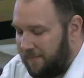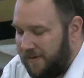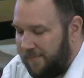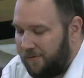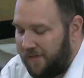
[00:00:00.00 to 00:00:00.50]

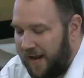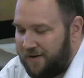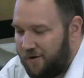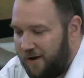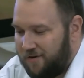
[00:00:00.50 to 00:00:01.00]
people that I
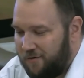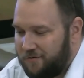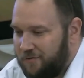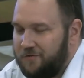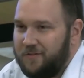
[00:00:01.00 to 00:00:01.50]
talk to
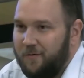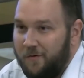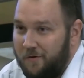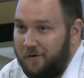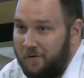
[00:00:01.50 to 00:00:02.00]
associate
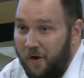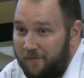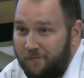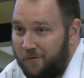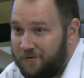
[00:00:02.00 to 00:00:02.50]
with are in law
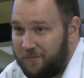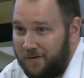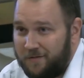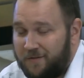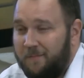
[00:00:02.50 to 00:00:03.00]

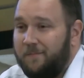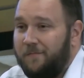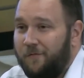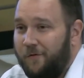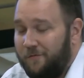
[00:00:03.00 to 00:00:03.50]
enforcement in some
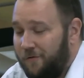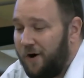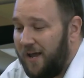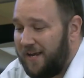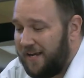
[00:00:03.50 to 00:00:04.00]

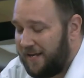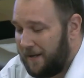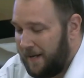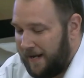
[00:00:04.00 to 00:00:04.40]
variety.